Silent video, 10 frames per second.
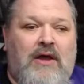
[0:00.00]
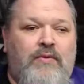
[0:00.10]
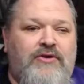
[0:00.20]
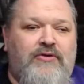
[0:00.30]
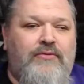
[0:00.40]

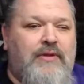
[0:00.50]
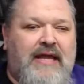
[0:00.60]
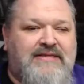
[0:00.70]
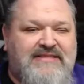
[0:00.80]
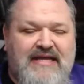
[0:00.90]
We do
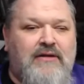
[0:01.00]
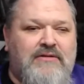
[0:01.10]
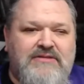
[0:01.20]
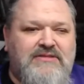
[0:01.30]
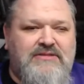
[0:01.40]
like
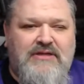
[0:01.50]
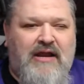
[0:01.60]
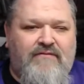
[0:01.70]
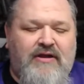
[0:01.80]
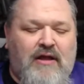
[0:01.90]
sales
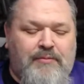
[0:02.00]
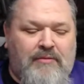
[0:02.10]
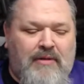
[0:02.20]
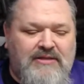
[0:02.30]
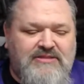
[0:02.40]
every couple
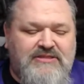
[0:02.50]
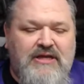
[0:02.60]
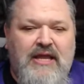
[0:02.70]
of months,